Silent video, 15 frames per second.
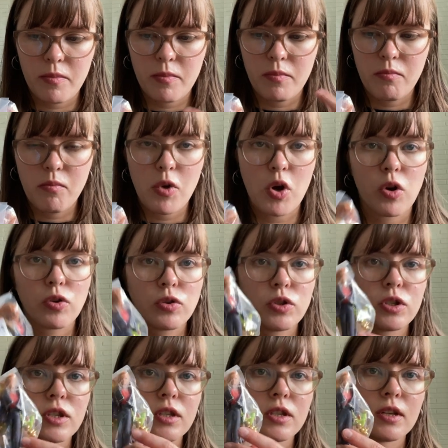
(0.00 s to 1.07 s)

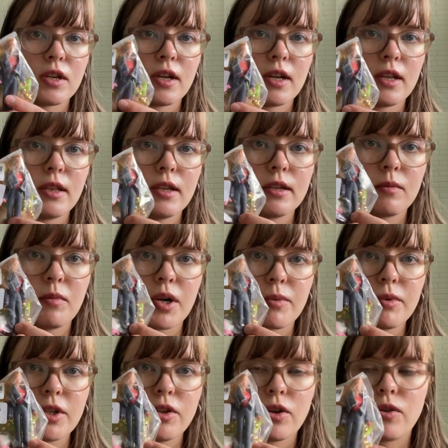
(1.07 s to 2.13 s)
most uh, little
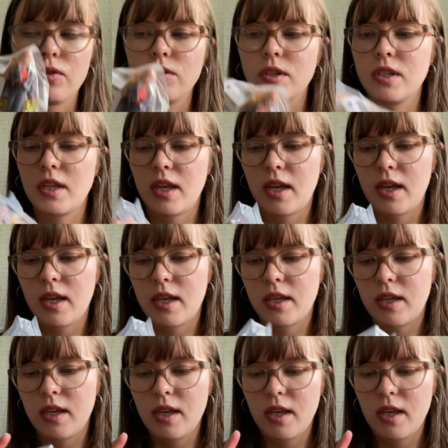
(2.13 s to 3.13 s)
Barbie dolls and